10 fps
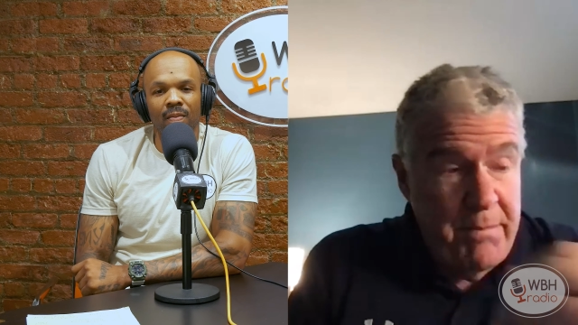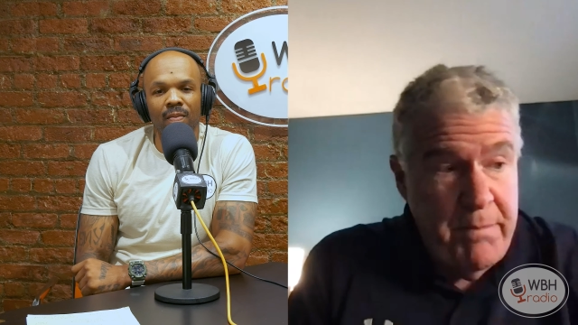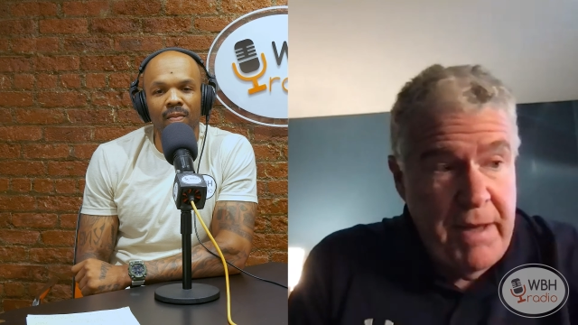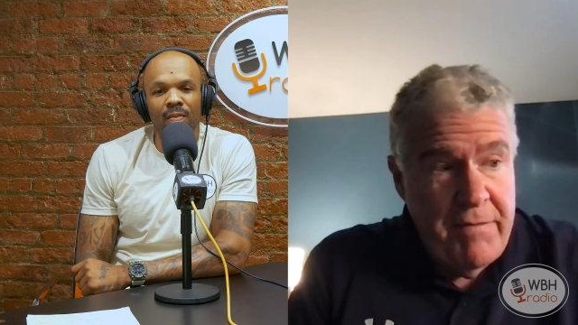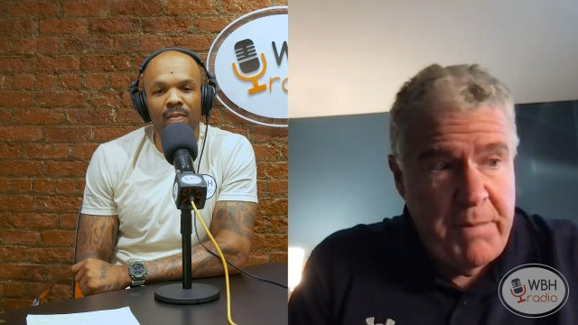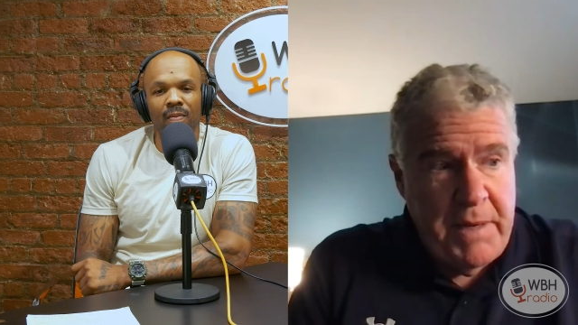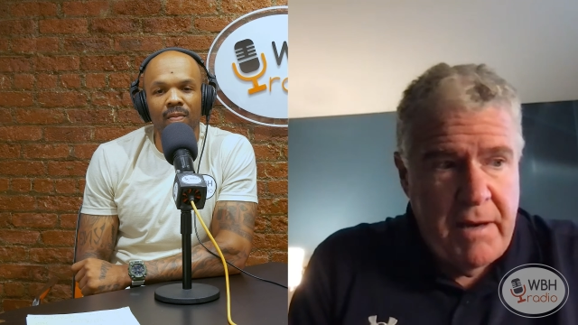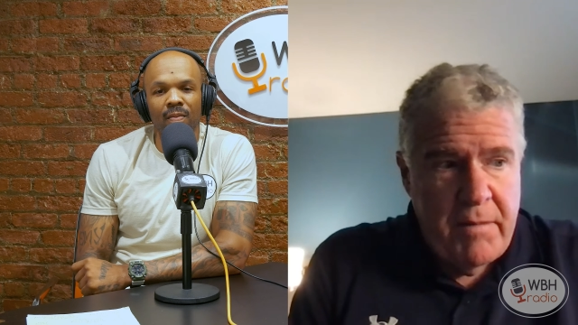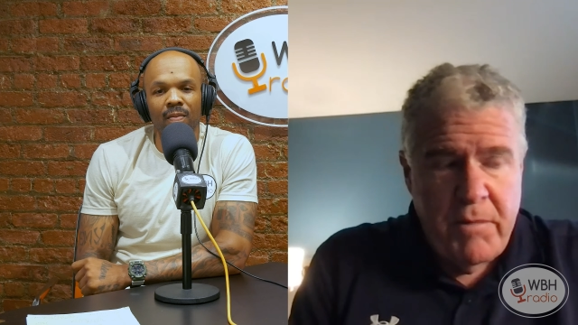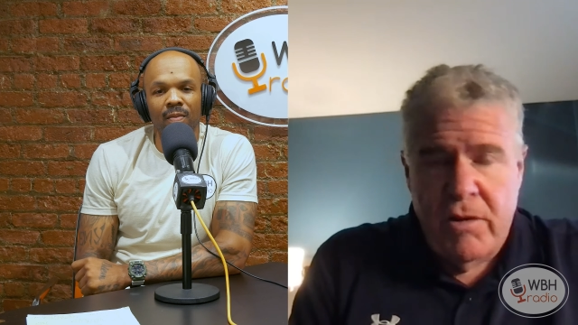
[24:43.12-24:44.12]
Speaker 1: have
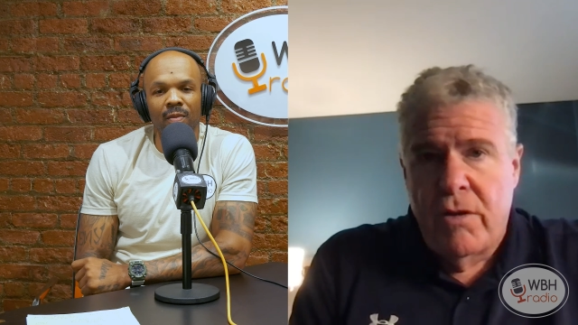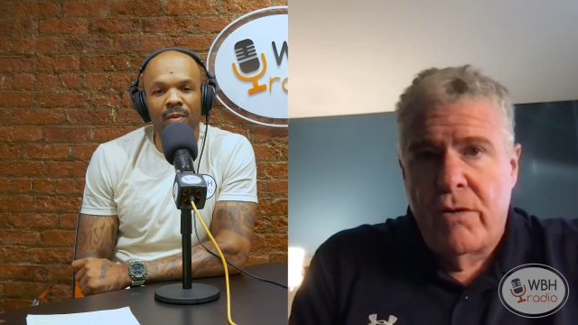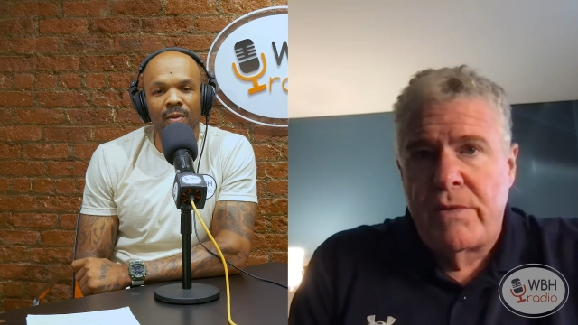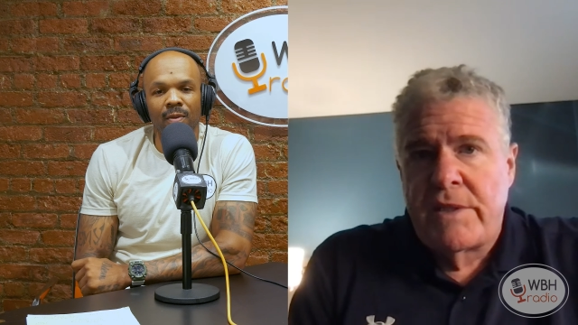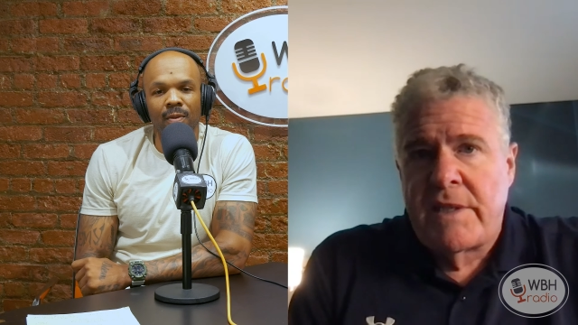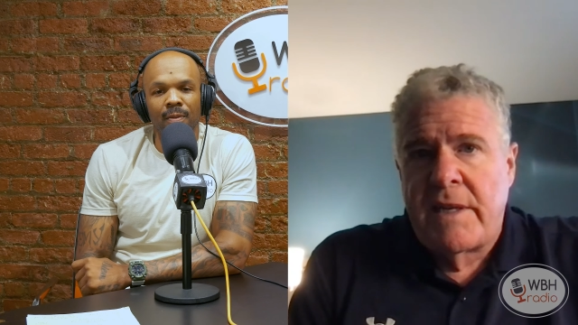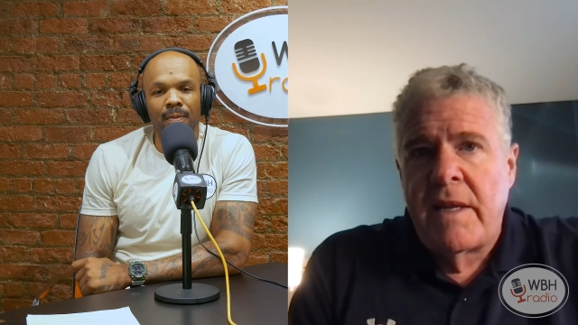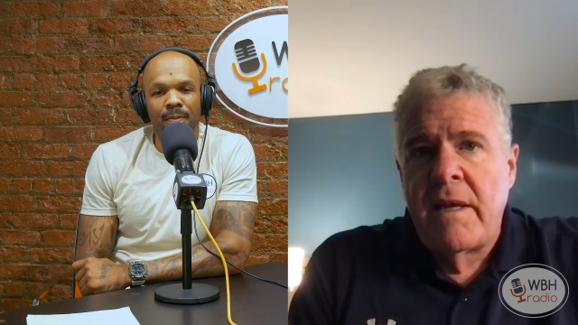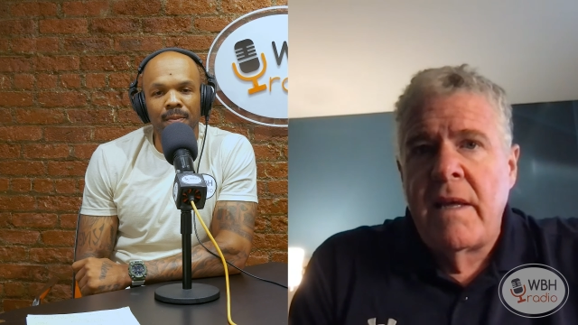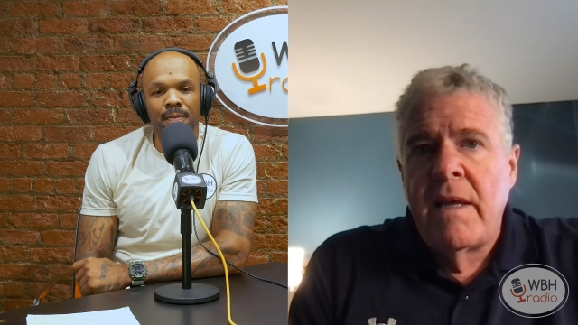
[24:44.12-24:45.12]
become close, and
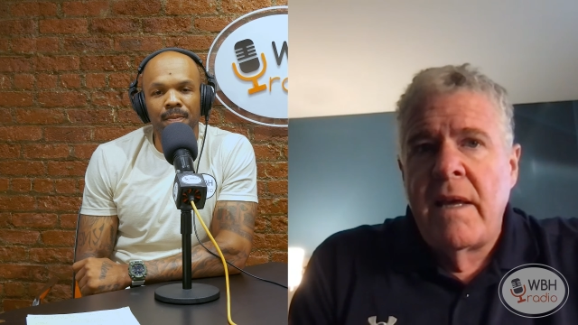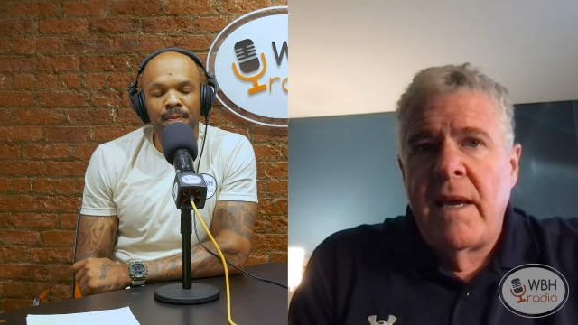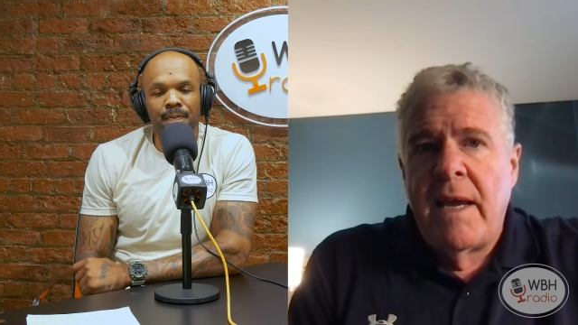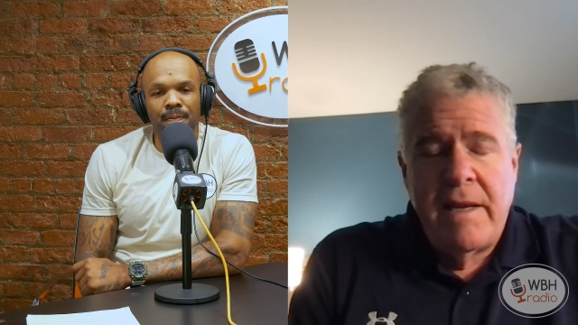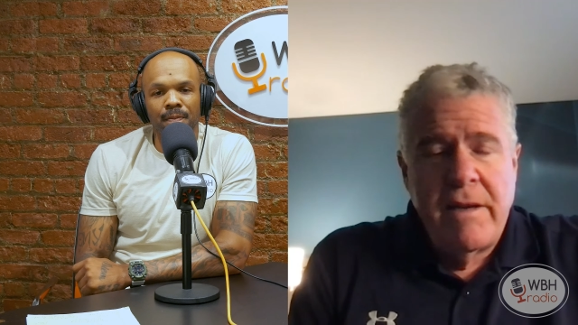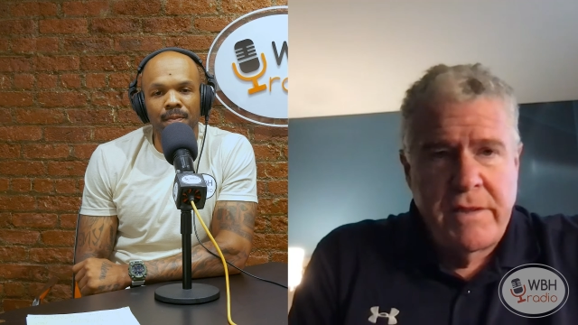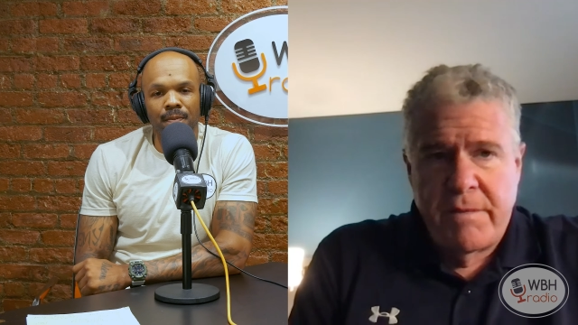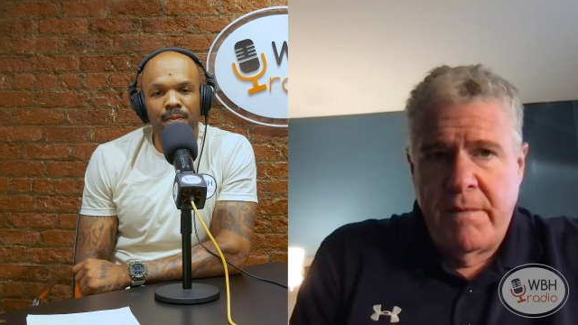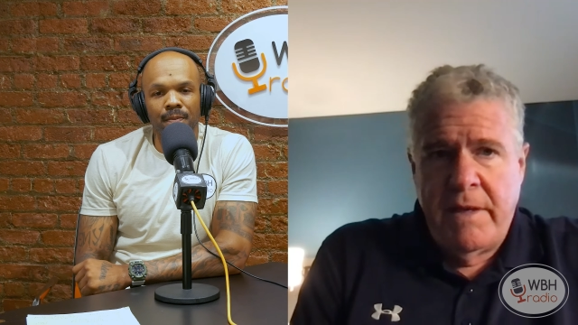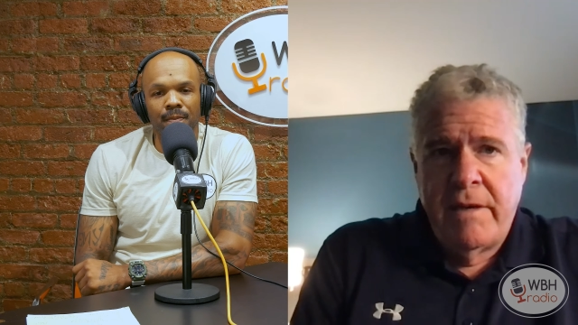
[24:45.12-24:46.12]
here's
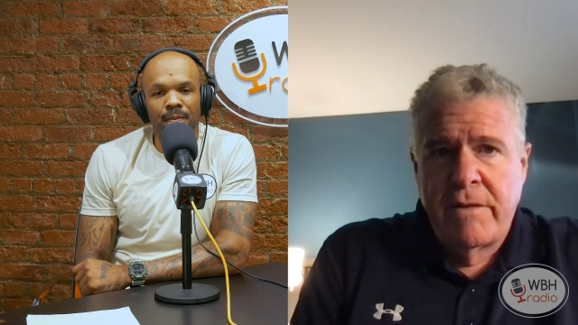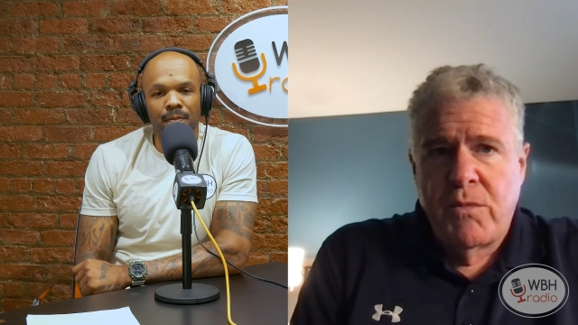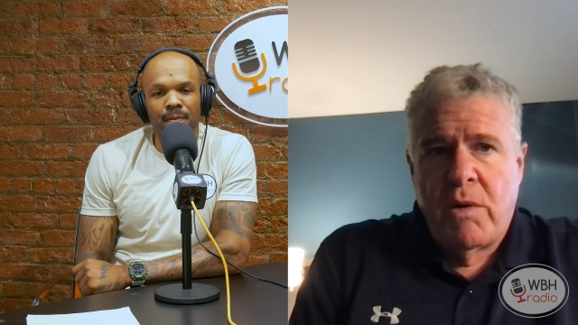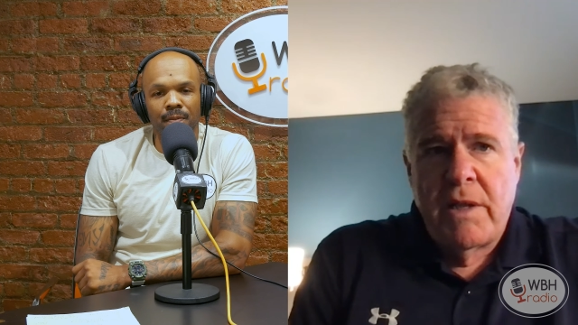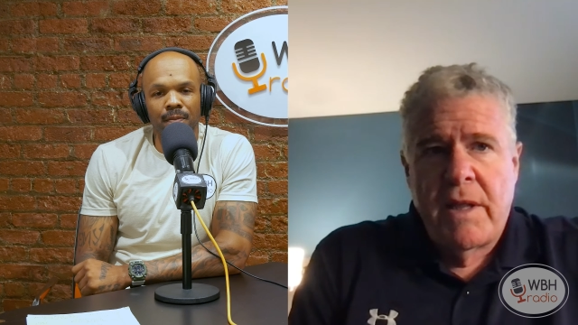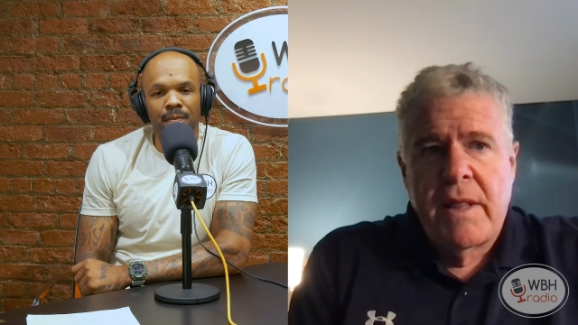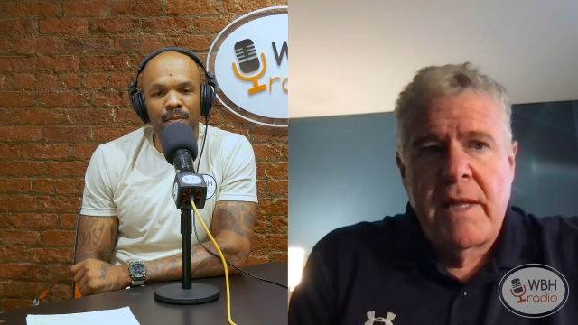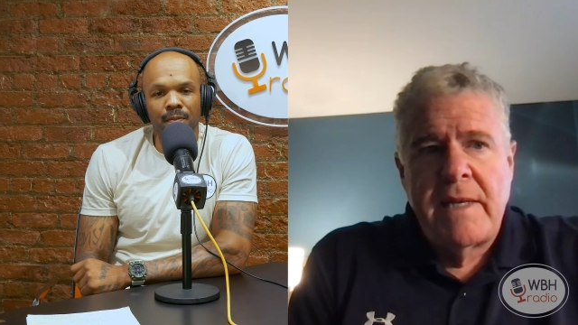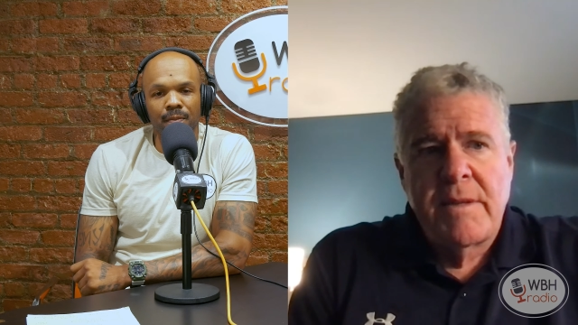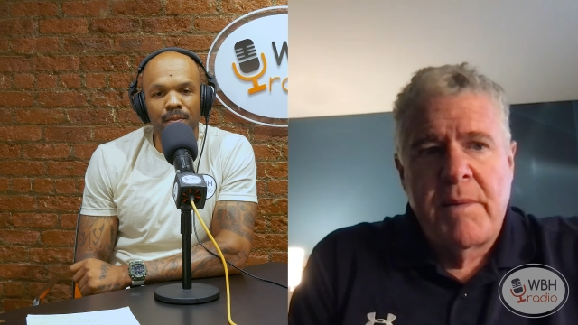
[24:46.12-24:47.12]
one of the
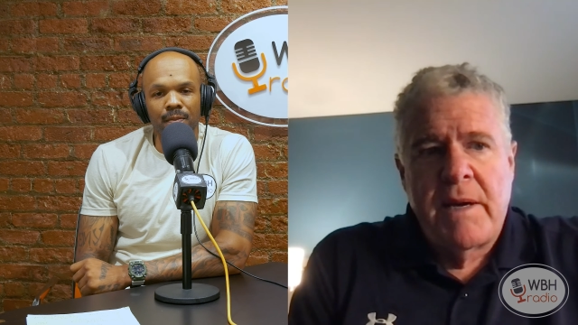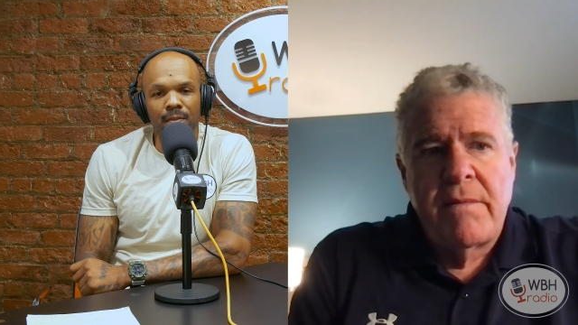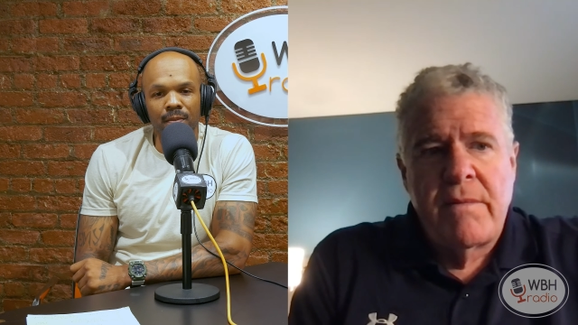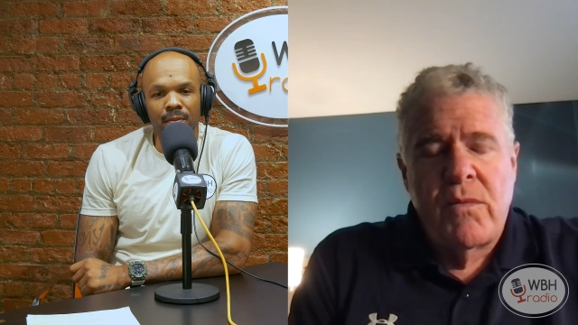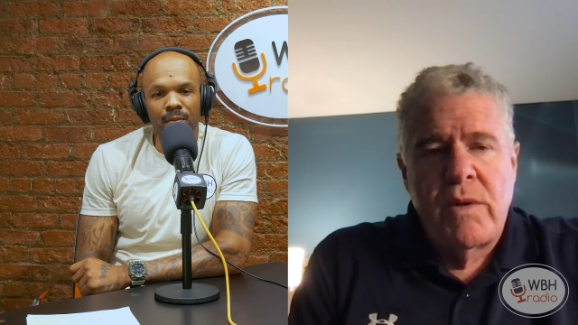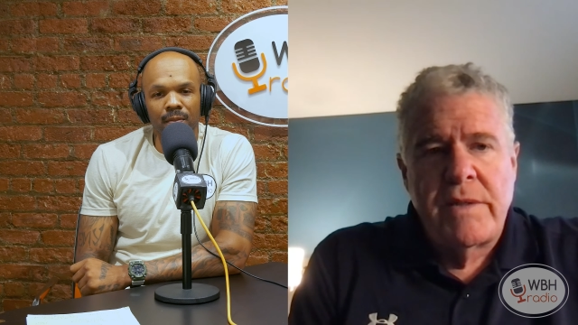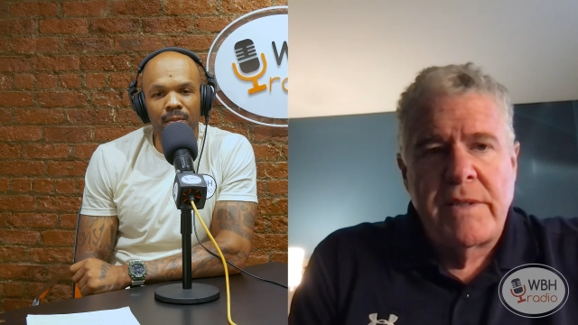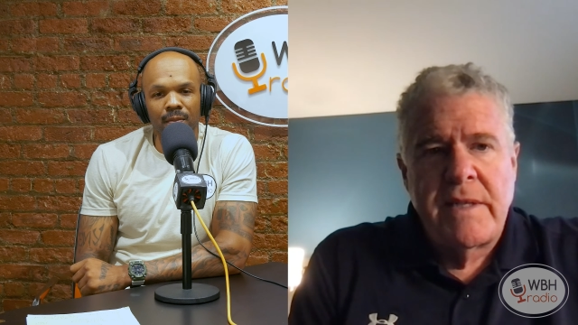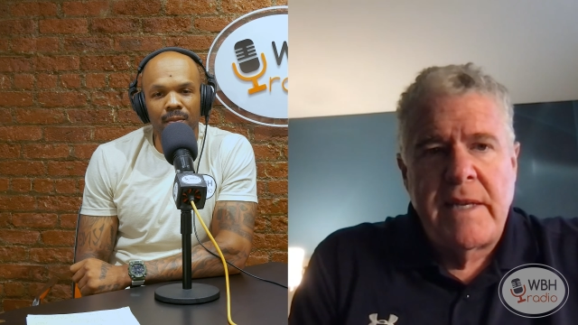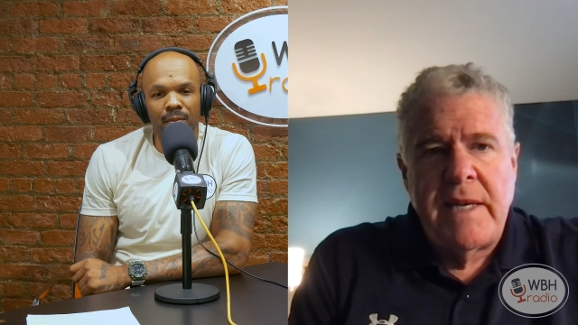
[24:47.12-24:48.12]
things about
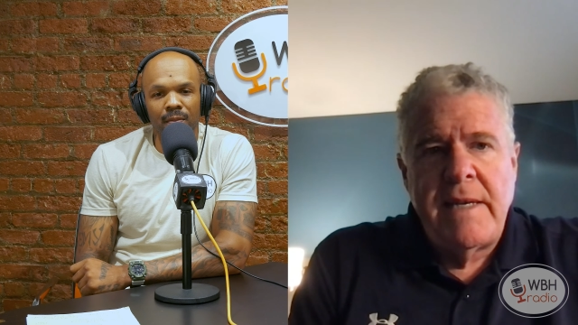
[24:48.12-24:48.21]
Wilson.